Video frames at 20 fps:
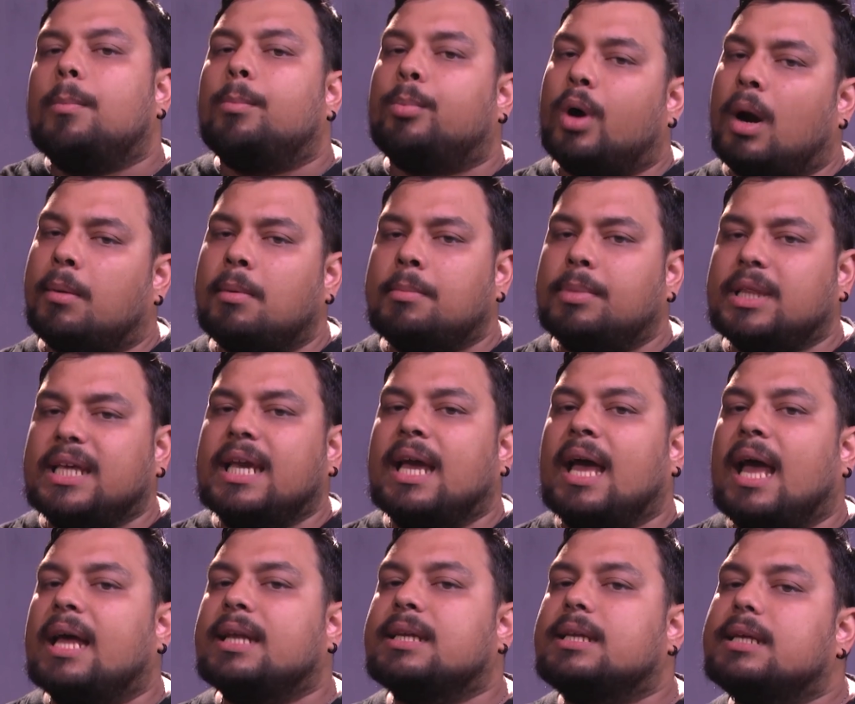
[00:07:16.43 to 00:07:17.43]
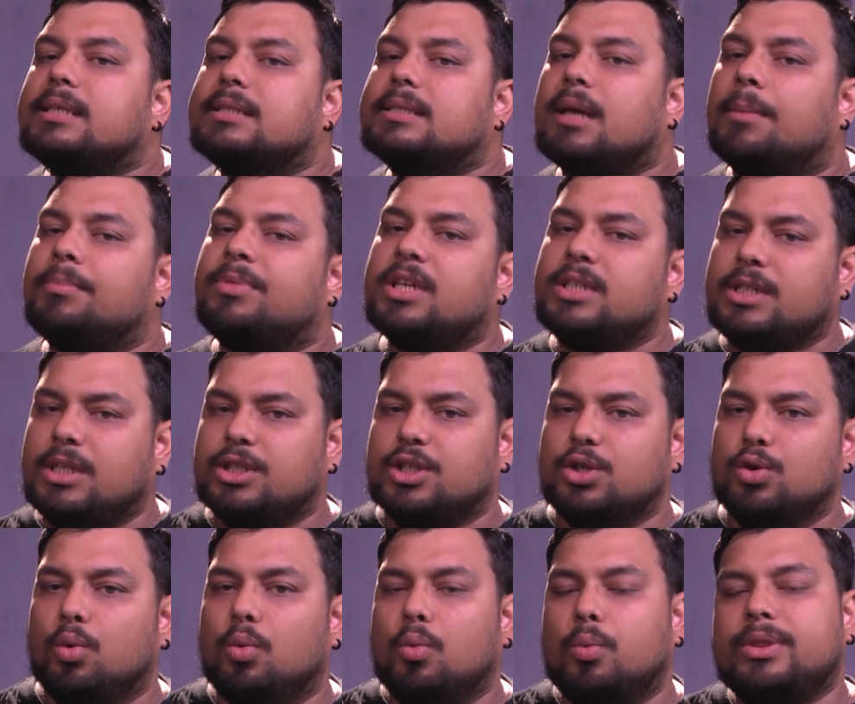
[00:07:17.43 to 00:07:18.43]
probably had something to
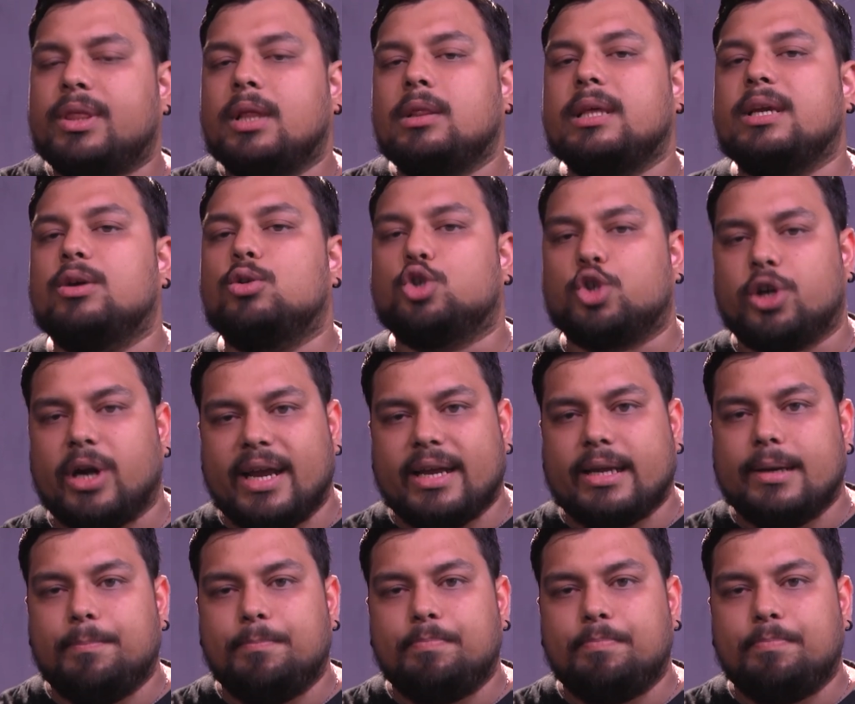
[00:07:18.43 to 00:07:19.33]
do with a legal trick.